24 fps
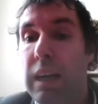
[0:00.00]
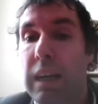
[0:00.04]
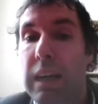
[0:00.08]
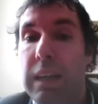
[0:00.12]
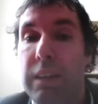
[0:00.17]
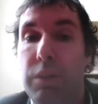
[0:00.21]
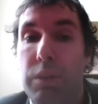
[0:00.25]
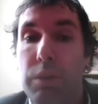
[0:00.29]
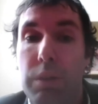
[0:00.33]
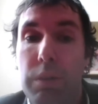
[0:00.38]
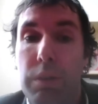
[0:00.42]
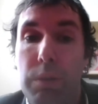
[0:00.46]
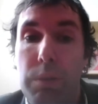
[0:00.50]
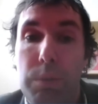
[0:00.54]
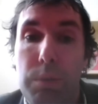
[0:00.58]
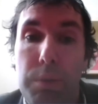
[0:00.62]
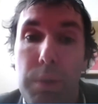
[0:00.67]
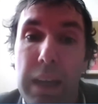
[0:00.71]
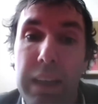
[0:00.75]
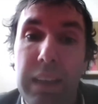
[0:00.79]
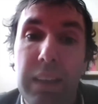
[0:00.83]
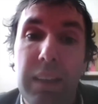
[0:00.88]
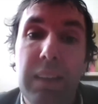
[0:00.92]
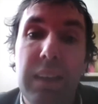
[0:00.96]
either
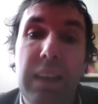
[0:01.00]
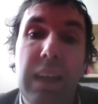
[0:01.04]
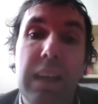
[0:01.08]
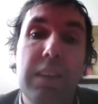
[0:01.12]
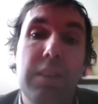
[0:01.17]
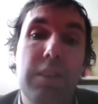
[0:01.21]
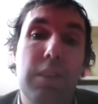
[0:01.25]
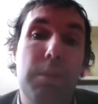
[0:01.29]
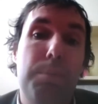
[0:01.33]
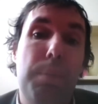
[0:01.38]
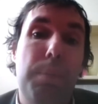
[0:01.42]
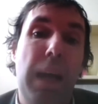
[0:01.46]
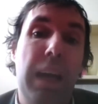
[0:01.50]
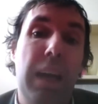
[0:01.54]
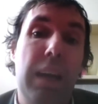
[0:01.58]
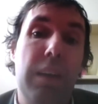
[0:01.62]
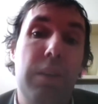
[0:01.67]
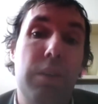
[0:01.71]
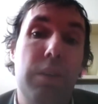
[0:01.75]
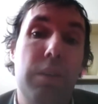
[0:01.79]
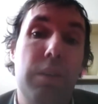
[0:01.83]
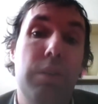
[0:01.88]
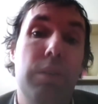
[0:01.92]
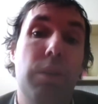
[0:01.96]
recognize a
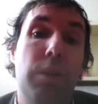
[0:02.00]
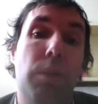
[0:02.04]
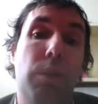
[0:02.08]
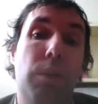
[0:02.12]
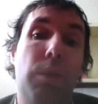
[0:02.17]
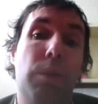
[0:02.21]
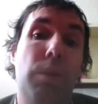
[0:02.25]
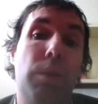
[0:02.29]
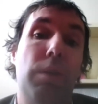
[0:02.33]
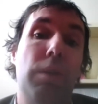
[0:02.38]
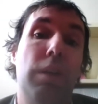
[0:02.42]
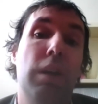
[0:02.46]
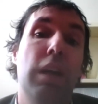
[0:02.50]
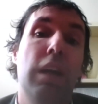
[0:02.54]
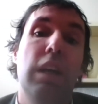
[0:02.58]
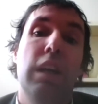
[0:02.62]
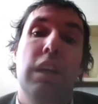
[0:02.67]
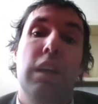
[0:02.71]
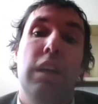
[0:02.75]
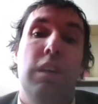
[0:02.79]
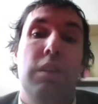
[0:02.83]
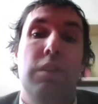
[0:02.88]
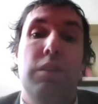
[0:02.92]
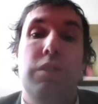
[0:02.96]
pattern or
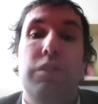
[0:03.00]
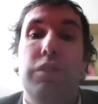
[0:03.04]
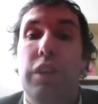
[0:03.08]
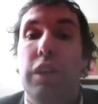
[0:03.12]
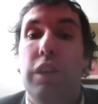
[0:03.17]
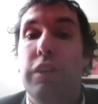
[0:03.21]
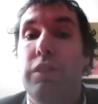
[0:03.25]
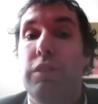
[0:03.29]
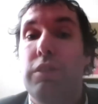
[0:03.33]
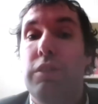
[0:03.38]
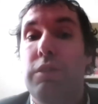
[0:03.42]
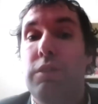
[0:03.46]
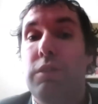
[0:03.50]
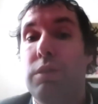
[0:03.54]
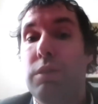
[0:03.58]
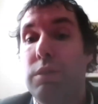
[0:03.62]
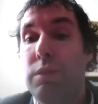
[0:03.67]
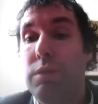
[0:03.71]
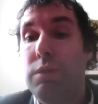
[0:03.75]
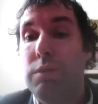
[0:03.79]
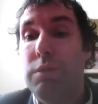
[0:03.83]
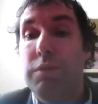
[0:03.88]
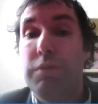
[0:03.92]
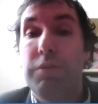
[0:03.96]
just
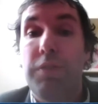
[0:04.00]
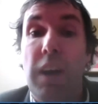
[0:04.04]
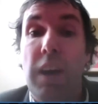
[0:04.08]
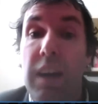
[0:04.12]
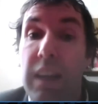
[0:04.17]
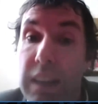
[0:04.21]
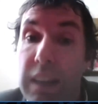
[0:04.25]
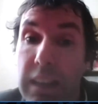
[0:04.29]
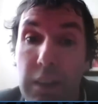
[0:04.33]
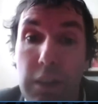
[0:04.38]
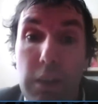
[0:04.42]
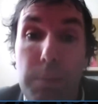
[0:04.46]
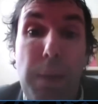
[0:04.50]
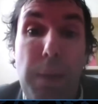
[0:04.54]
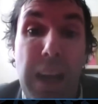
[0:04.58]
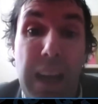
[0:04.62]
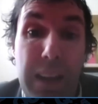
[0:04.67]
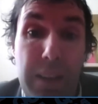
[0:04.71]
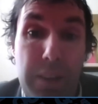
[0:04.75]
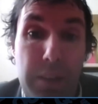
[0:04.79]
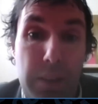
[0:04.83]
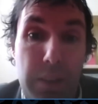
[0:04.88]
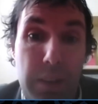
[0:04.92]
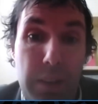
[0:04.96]
to find a
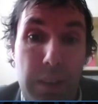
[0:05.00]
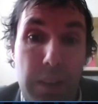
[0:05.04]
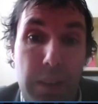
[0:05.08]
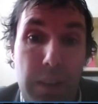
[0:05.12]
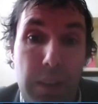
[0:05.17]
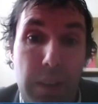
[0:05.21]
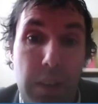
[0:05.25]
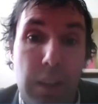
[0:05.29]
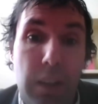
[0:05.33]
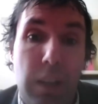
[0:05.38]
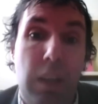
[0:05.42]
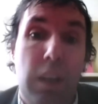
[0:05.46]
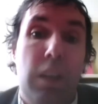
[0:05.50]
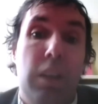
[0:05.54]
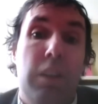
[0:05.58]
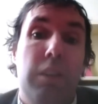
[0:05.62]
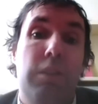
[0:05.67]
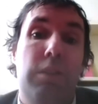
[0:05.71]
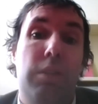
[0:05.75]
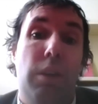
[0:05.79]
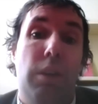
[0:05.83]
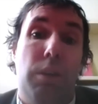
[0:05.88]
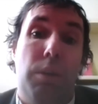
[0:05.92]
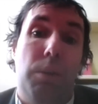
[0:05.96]
pattern.
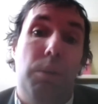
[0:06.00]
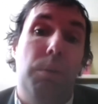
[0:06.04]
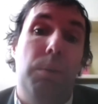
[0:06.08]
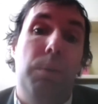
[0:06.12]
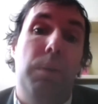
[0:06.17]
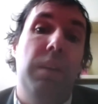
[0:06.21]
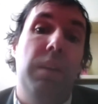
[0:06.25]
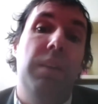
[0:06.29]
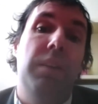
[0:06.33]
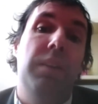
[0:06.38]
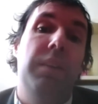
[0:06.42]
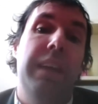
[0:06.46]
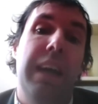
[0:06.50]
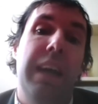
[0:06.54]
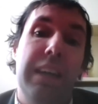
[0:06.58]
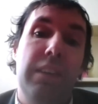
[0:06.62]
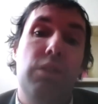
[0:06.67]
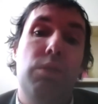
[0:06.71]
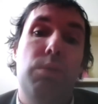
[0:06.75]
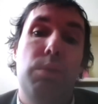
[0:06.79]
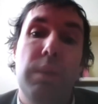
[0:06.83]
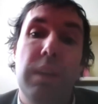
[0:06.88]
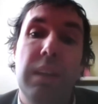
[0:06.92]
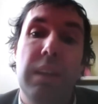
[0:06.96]
So
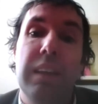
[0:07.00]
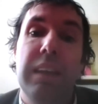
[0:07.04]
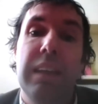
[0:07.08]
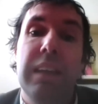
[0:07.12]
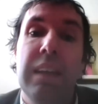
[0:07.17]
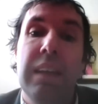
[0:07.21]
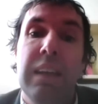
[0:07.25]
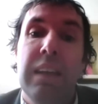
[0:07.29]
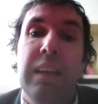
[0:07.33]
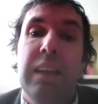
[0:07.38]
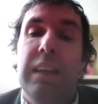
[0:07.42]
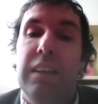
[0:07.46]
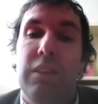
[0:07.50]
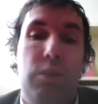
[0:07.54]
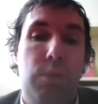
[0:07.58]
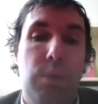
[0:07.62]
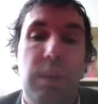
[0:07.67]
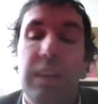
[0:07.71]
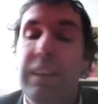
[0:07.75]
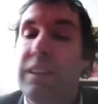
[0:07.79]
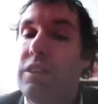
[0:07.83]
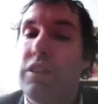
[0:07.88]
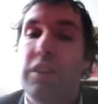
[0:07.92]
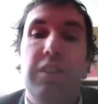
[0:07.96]
it's really
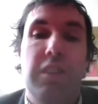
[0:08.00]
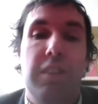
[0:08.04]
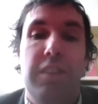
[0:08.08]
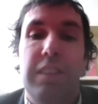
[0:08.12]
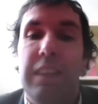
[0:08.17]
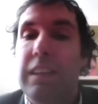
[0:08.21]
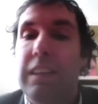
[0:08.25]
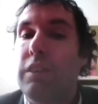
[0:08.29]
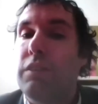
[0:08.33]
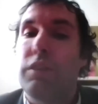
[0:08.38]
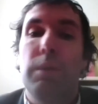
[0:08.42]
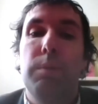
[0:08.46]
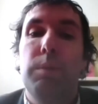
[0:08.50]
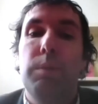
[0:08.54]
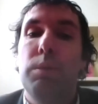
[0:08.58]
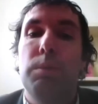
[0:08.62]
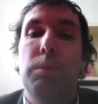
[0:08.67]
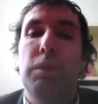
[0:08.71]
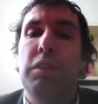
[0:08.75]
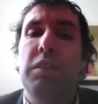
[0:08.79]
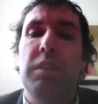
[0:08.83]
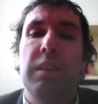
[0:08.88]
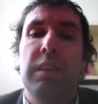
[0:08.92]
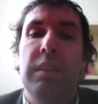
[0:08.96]
just a set of
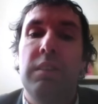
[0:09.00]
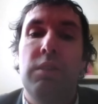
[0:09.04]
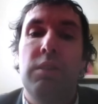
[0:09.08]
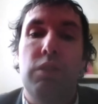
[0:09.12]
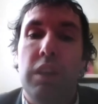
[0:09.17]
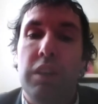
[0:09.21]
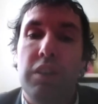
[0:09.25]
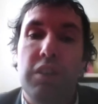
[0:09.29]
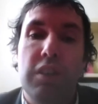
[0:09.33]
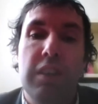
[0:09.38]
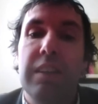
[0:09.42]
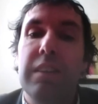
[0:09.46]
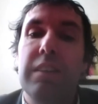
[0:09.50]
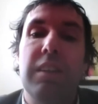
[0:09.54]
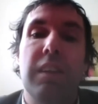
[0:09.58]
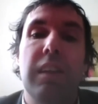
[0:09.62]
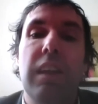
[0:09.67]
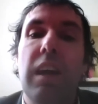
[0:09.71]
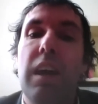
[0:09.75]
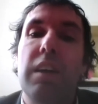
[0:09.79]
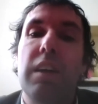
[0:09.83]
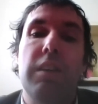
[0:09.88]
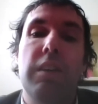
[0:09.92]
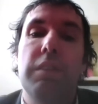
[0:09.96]
computer instruction. It's
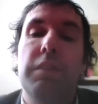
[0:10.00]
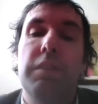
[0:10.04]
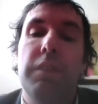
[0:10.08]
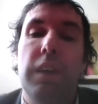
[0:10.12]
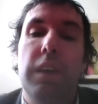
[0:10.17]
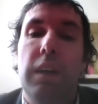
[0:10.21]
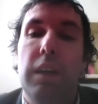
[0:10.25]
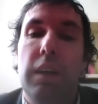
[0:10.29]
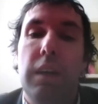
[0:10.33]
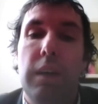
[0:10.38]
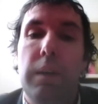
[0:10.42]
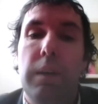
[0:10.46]
a lot of